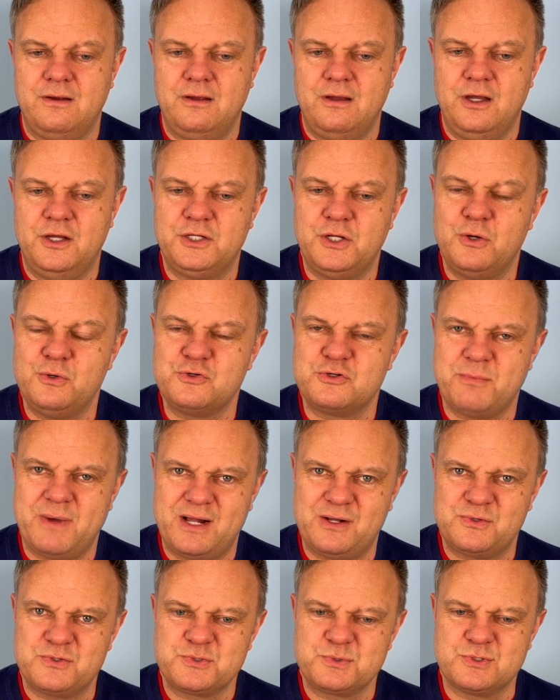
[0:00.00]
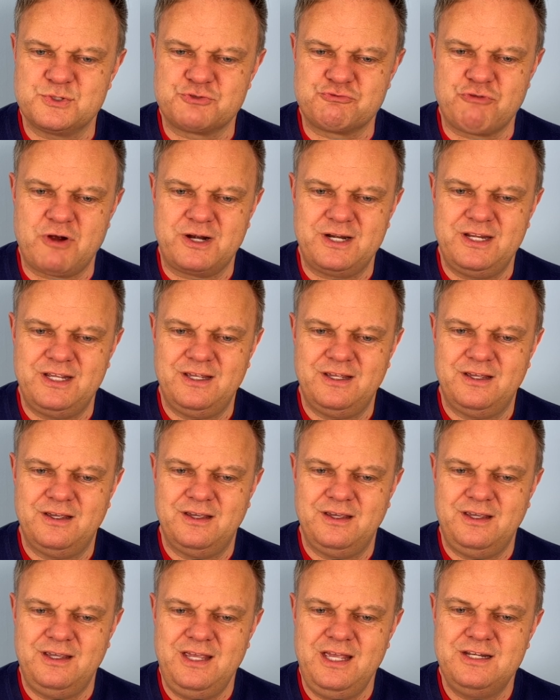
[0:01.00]
An old mouse was running
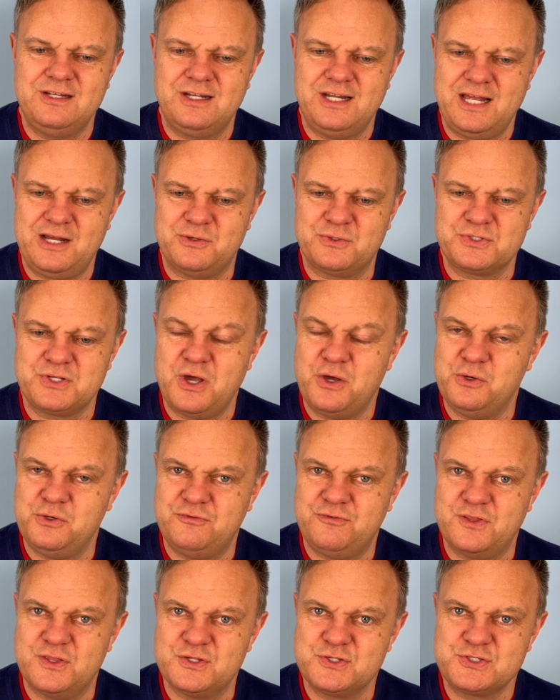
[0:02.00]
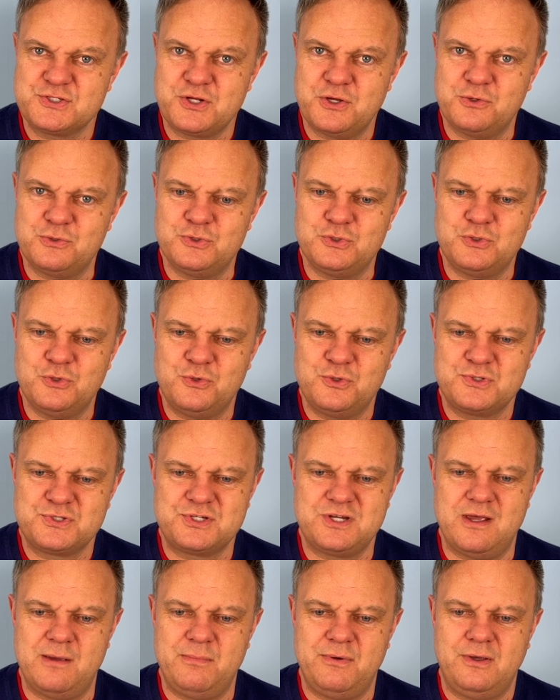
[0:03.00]
in and out over the stone
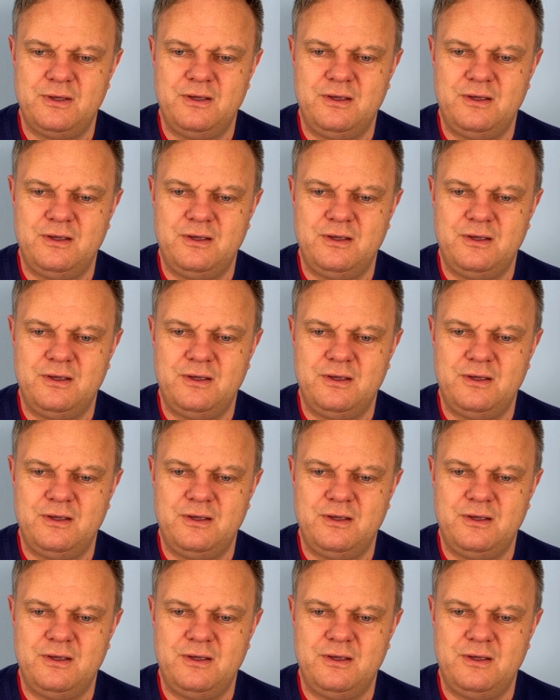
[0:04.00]
doorstep,